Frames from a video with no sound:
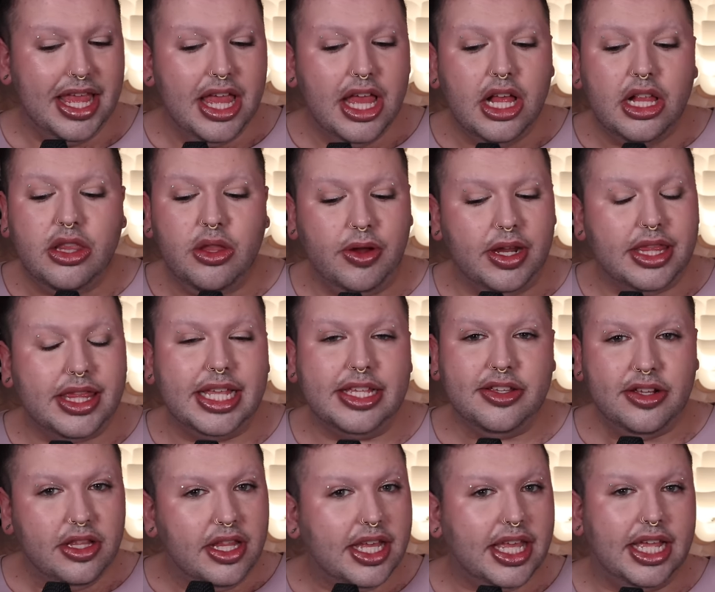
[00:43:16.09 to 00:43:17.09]
Lauren, things are
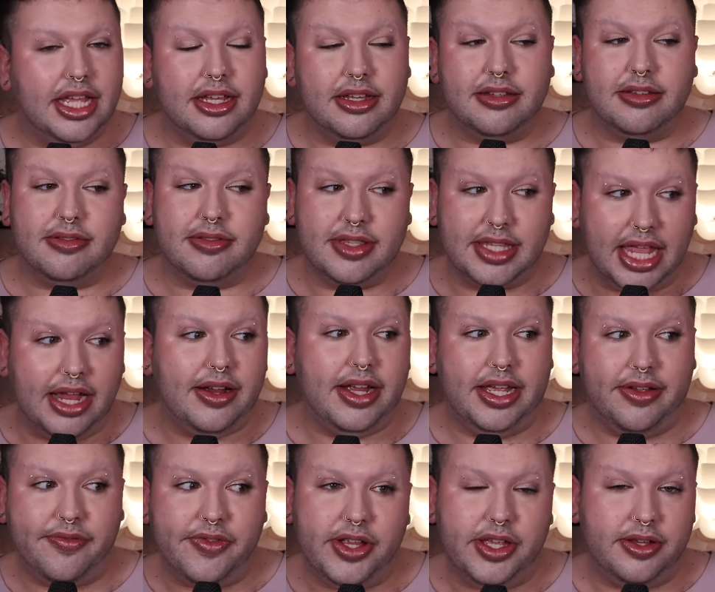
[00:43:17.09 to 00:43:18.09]
looking scary
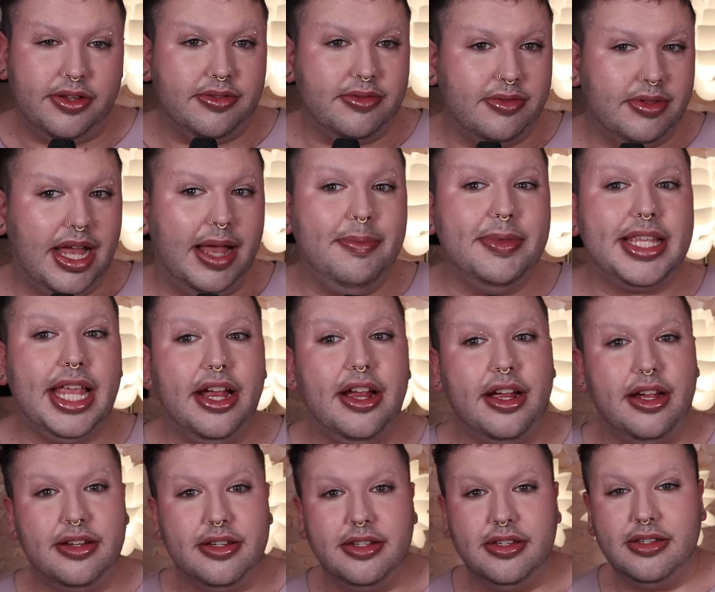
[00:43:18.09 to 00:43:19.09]
for you. I'm
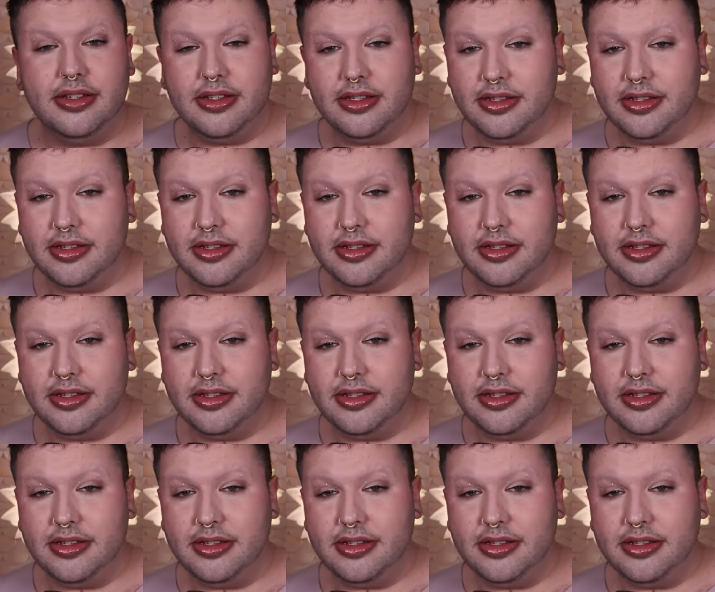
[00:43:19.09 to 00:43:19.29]
scared.